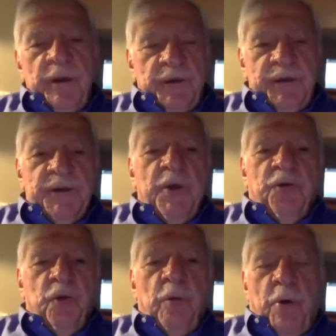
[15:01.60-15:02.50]
a
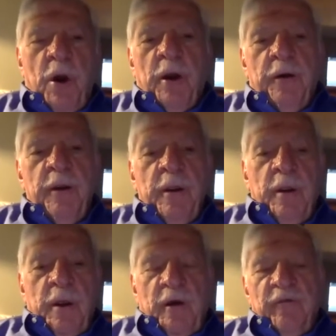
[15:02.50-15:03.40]
central part
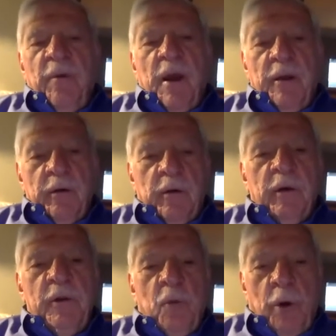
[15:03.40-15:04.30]
of my
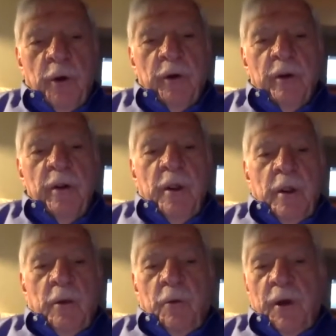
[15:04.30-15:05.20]
early work.
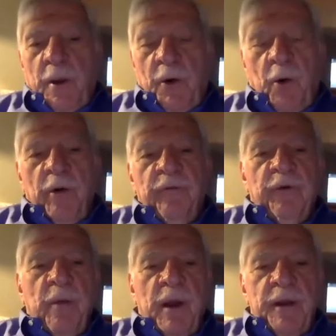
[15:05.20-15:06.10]
When I went on
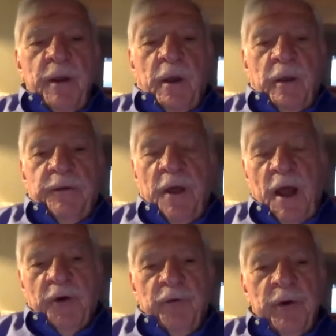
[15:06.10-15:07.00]
for my uh,
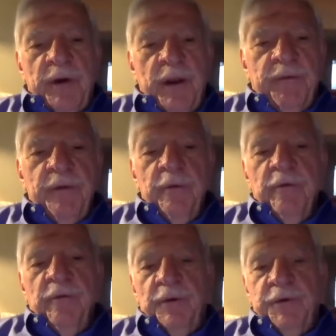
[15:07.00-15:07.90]
doctorate at the
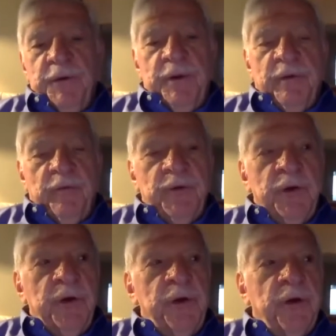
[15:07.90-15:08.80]
University of
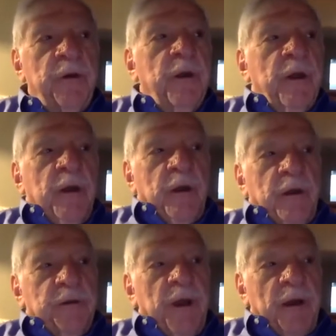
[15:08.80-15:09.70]
Virginia,
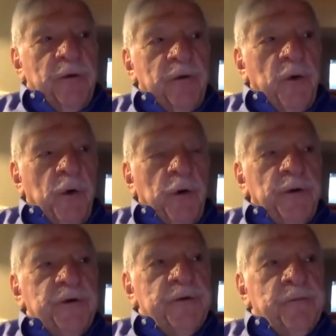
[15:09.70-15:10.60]
uh, Dr.
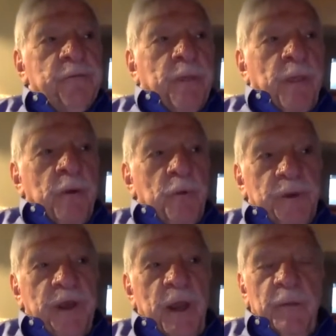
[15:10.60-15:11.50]
Torrance, who
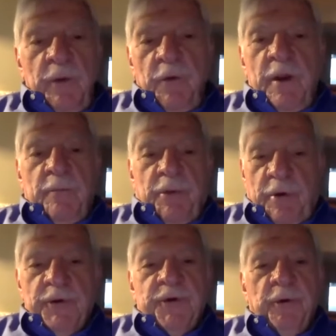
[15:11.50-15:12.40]
became a great
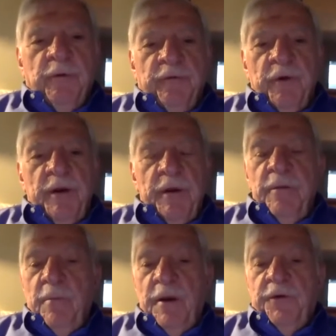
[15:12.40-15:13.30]
personal friend
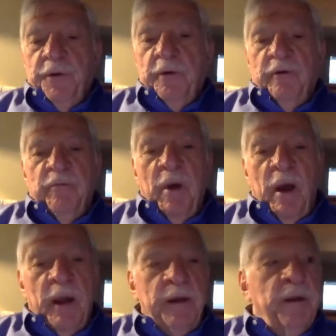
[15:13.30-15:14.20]
and mentor of
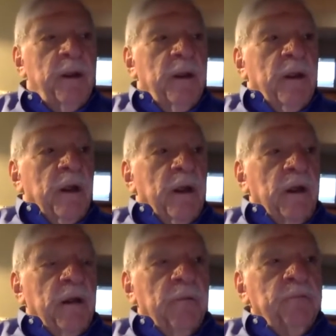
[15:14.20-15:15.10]
mine,
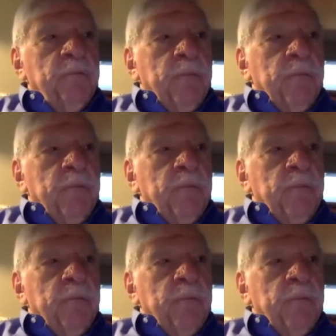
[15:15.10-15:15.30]
um,